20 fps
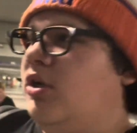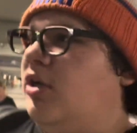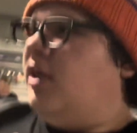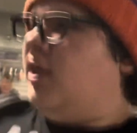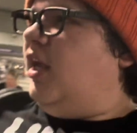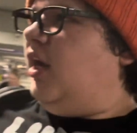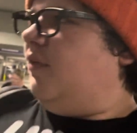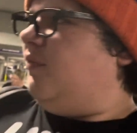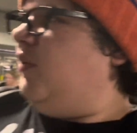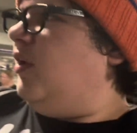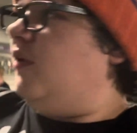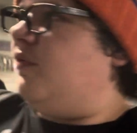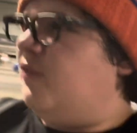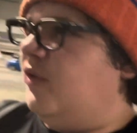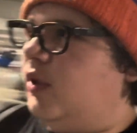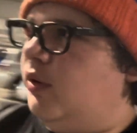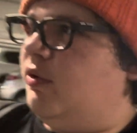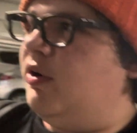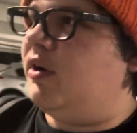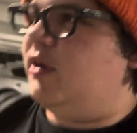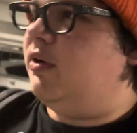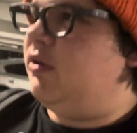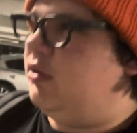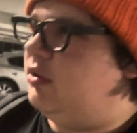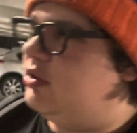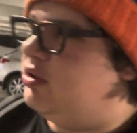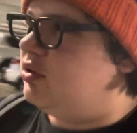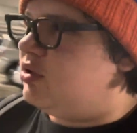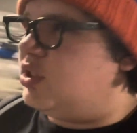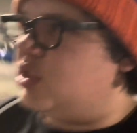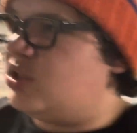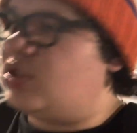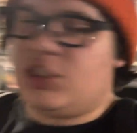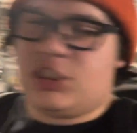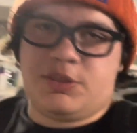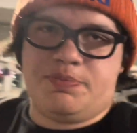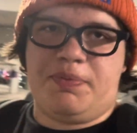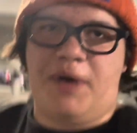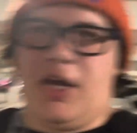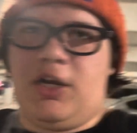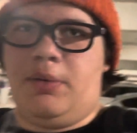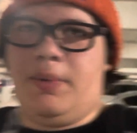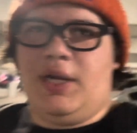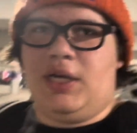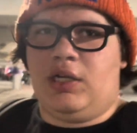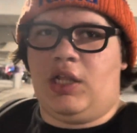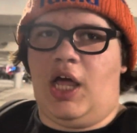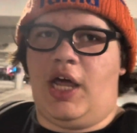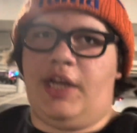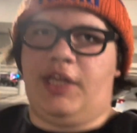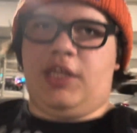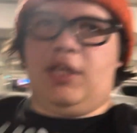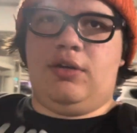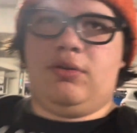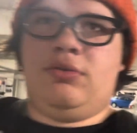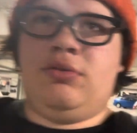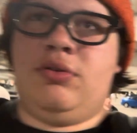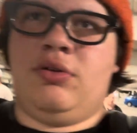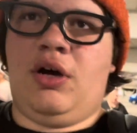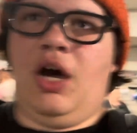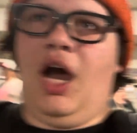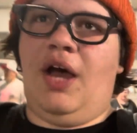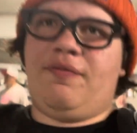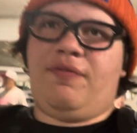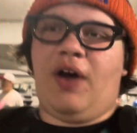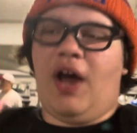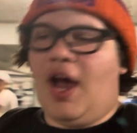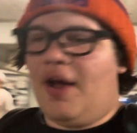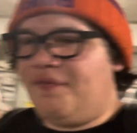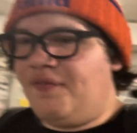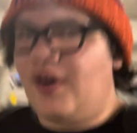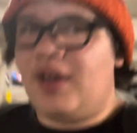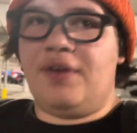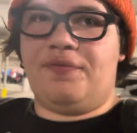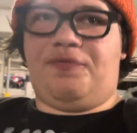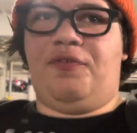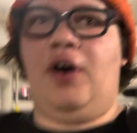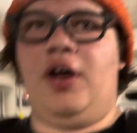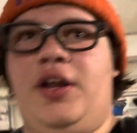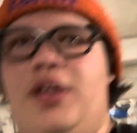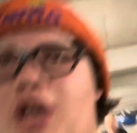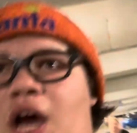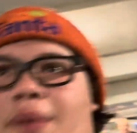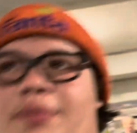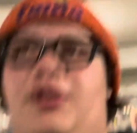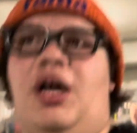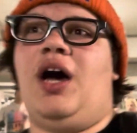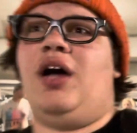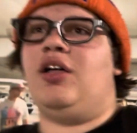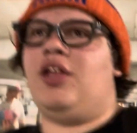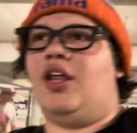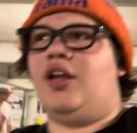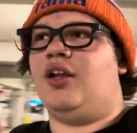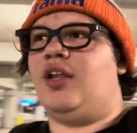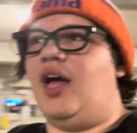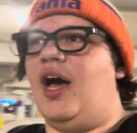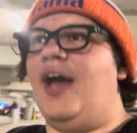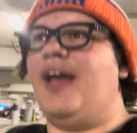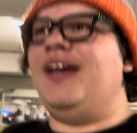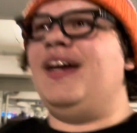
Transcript: and I find it funny wearing the Spider-Man a lot again. I, I find it funny. I'm not gonna lie.